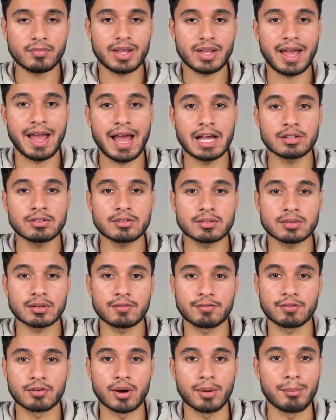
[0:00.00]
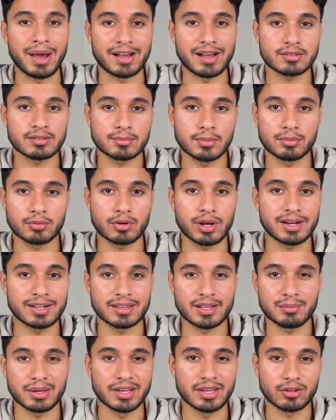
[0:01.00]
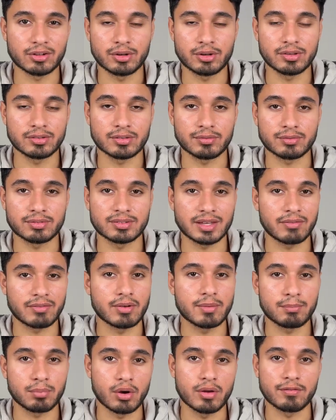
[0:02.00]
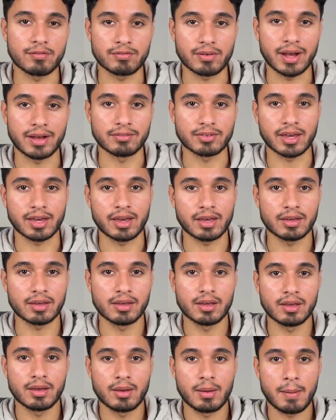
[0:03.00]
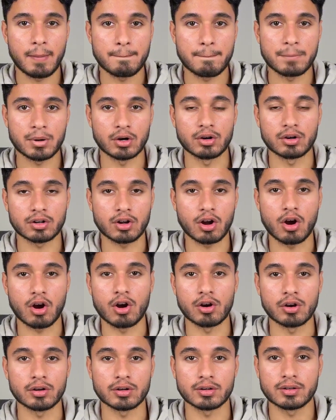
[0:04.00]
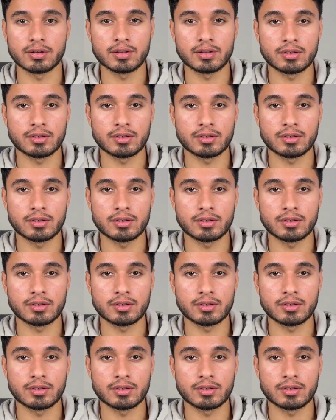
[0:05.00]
ask for a maximum credit limit increase of 7.5K per card.